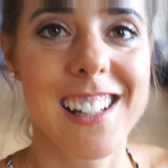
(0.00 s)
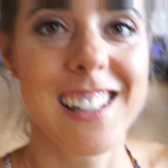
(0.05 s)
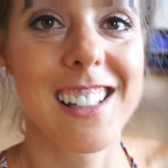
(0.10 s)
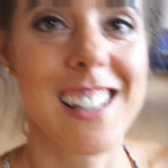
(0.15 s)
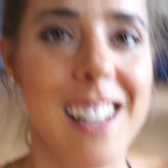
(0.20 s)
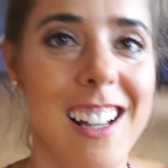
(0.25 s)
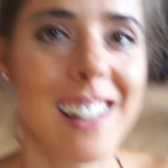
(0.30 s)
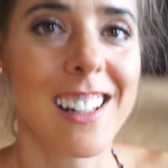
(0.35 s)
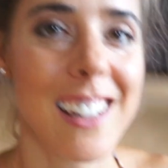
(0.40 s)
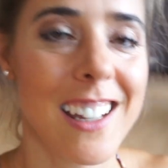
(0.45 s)

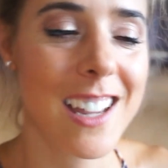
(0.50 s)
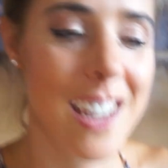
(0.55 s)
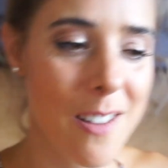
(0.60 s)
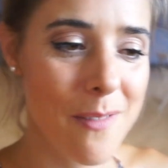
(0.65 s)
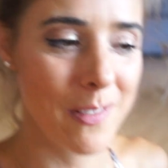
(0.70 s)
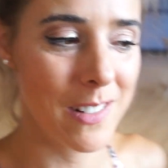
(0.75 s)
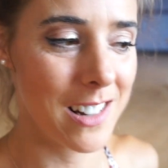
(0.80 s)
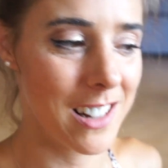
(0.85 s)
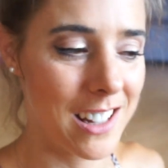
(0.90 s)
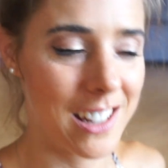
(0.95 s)
Telling
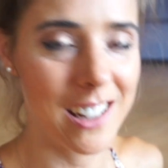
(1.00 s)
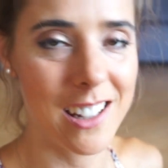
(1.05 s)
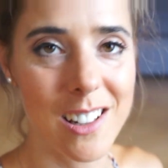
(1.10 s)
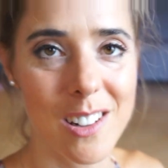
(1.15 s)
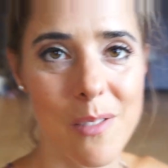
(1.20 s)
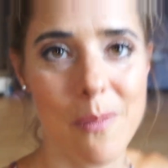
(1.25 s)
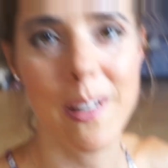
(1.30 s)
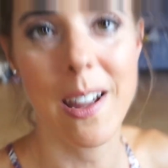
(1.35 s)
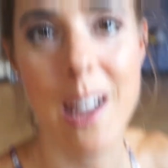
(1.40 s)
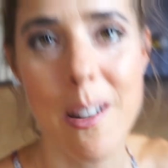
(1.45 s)
Emily
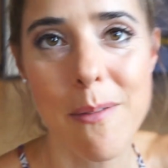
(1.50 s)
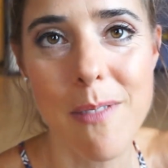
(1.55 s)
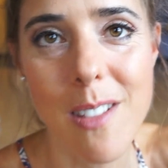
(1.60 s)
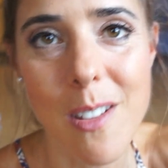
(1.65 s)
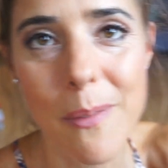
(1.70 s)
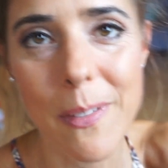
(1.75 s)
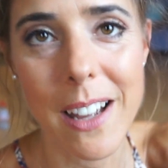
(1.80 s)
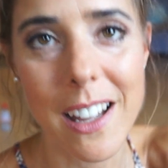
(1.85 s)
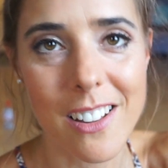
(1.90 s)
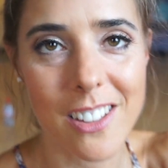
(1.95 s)
and
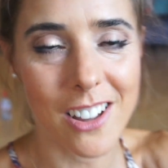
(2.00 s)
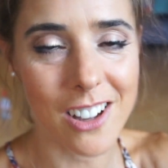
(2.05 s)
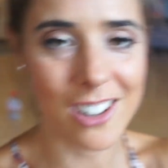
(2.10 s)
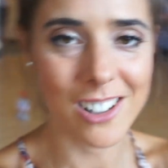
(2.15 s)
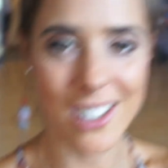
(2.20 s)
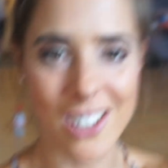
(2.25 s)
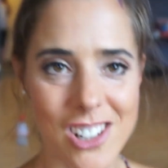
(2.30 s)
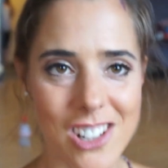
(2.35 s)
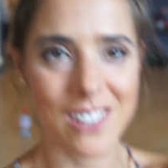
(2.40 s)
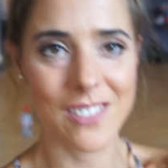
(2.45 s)
Babs about the
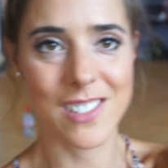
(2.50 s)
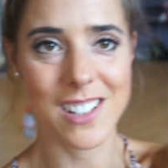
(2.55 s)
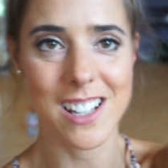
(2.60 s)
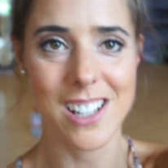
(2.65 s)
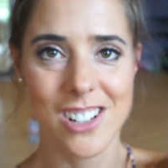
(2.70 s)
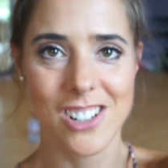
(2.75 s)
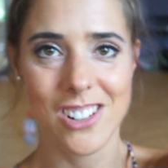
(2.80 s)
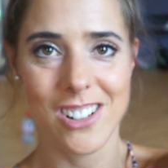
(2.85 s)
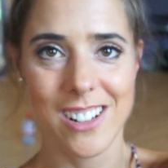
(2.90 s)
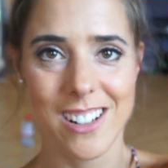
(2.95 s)
Holy Ship
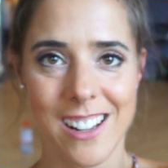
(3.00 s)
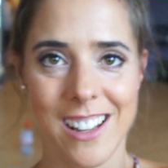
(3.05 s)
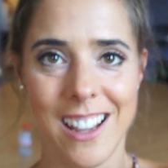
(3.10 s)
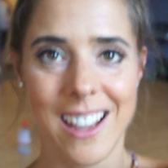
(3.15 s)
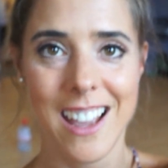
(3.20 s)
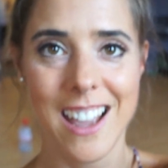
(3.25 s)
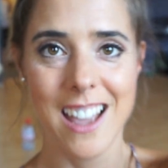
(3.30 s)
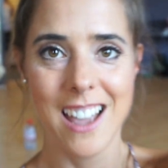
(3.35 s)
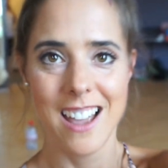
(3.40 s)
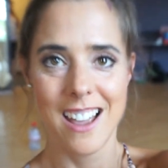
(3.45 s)
session
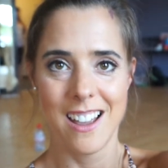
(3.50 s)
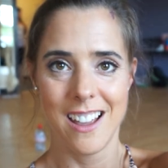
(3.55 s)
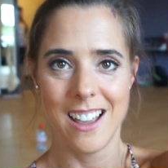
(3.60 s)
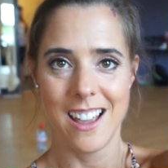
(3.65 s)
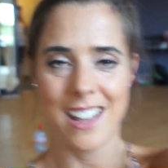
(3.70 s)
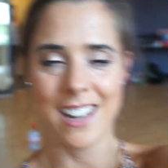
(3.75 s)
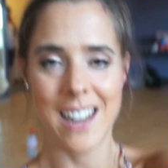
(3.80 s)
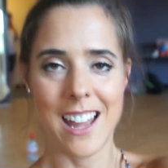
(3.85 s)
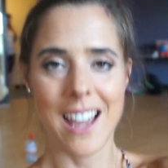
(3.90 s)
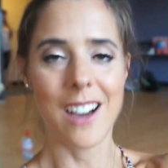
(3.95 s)

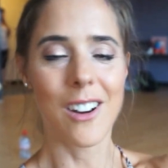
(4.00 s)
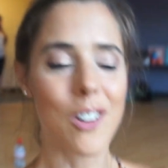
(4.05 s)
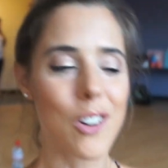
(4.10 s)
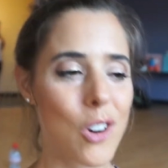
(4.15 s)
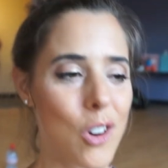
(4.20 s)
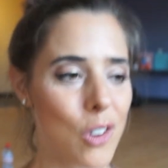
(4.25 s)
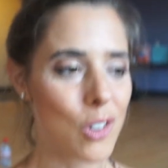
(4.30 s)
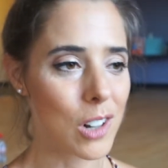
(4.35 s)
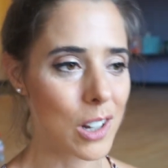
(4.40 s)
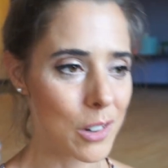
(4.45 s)
and how
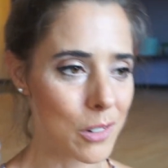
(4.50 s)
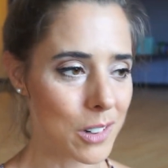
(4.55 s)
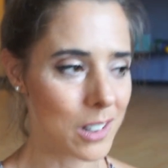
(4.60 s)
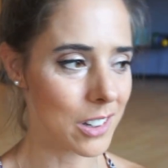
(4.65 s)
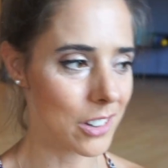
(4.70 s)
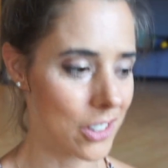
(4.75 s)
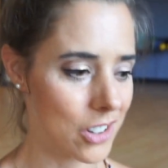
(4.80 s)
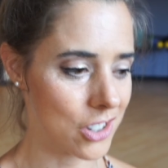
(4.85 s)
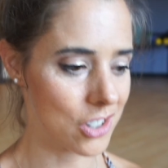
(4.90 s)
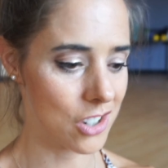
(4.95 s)
cool it
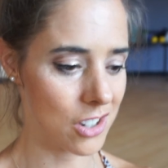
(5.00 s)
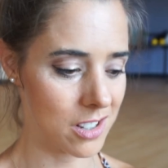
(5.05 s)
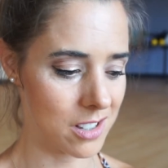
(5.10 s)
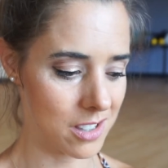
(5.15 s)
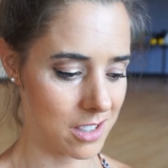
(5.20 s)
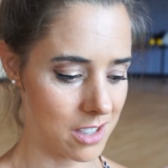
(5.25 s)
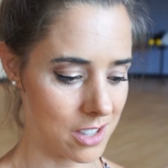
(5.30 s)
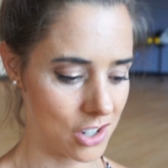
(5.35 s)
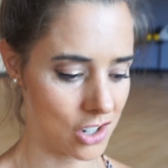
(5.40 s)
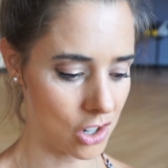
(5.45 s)
was and
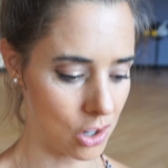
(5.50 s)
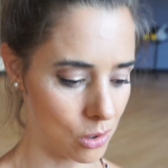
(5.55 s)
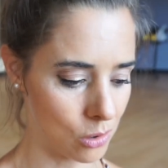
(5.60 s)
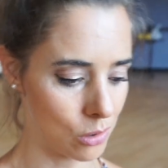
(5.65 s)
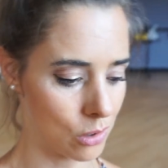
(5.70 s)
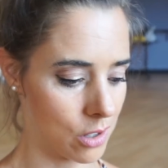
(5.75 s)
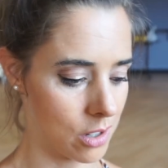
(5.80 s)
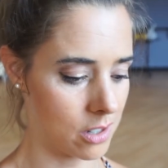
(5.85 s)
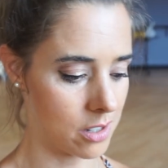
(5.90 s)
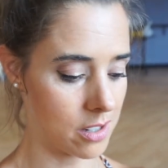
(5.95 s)
just the
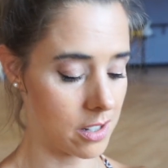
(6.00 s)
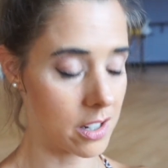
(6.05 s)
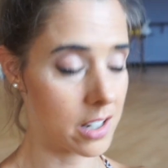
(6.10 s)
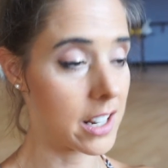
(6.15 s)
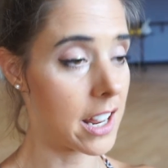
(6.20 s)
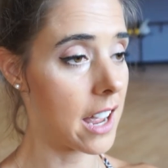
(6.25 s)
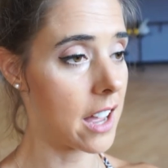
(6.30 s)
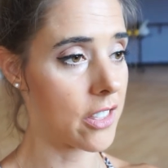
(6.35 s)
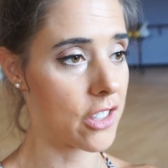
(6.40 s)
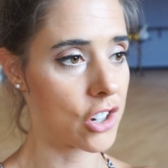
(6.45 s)
shoulders and
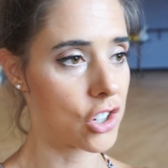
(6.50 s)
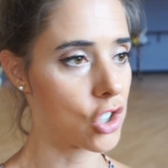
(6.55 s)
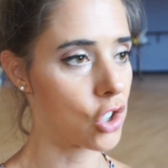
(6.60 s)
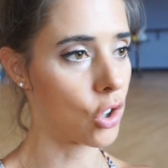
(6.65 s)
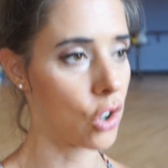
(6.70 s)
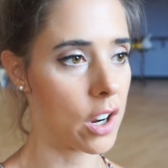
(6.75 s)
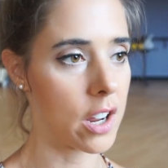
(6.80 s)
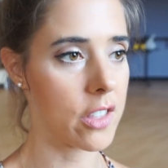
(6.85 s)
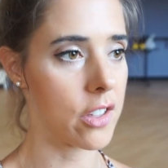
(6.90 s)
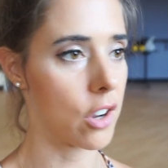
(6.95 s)
yeah, the
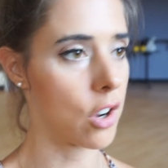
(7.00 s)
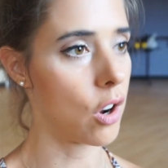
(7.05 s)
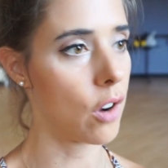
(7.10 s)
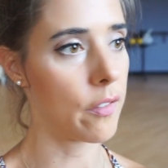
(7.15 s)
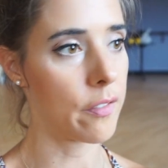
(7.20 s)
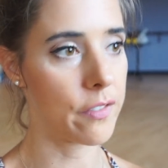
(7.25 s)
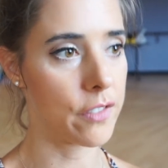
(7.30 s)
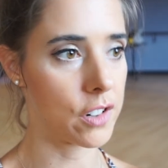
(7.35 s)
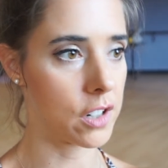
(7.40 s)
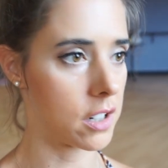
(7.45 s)
joy, the
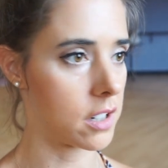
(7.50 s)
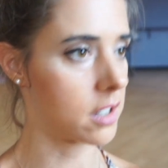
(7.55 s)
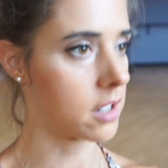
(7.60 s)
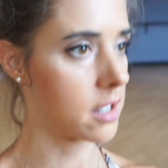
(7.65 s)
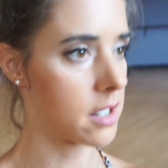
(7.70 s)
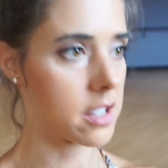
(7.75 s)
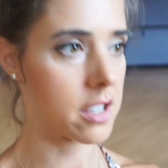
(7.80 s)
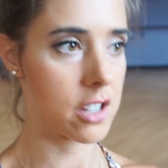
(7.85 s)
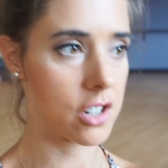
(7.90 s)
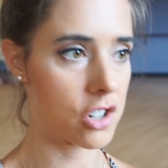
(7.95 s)

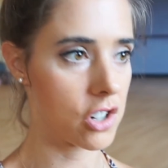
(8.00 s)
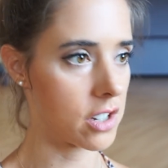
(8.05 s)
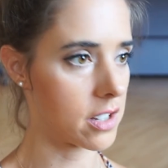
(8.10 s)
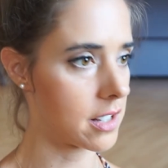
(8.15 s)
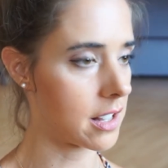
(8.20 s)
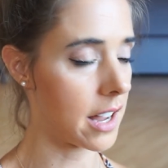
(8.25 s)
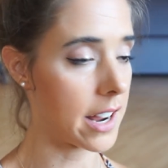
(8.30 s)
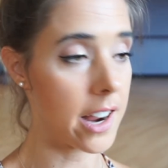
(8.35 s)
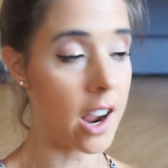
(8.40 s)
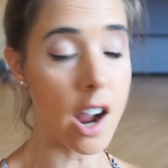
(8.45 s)
confidence, the
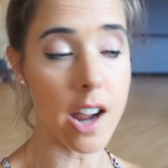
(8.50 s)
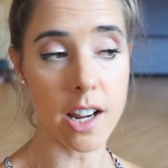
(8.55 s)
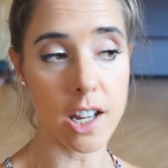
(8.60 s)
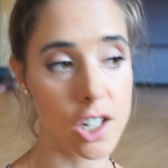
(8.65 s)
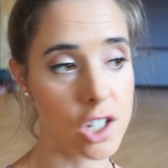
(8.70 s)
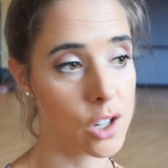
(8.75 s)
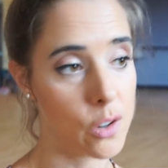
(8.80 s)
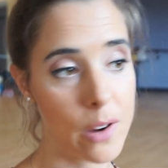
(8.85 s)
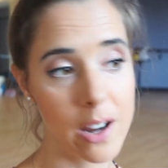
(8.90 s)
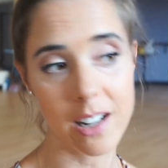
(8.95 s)
just like I
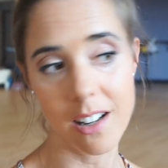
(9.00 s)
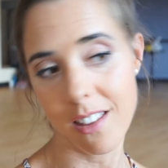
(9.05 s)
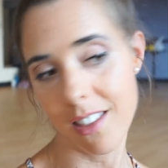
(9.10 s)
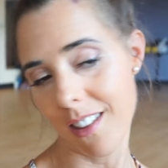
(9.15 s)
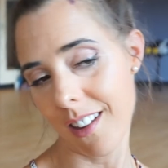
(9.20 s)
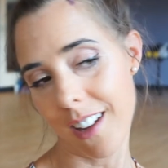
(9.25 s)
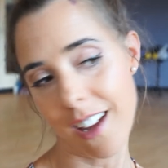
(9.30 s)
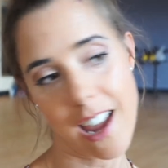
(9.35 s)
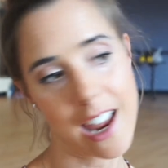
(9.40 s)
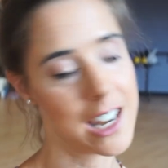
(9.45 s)
can do
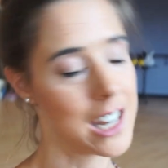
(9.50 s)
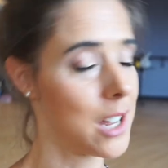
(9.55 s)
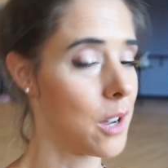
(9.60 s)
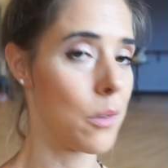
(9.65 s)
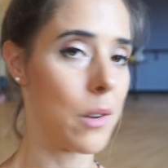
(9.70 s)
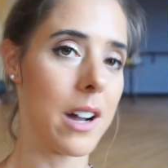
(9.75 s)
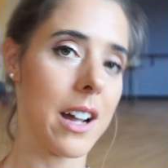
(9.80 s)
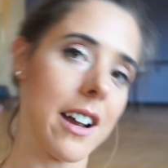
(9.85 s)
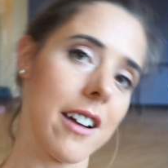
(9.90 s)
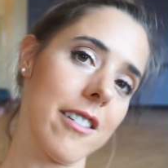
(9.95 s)
anything,
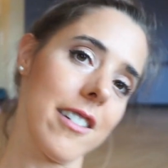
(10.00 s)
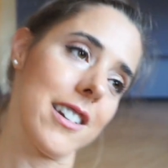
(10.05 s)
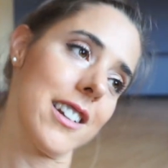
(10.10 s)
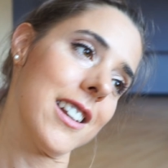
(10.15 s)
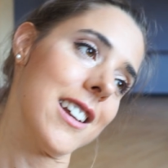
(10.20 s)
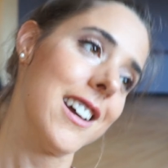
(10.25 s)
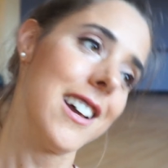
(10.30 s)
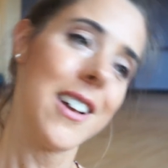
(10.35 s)
anywhere and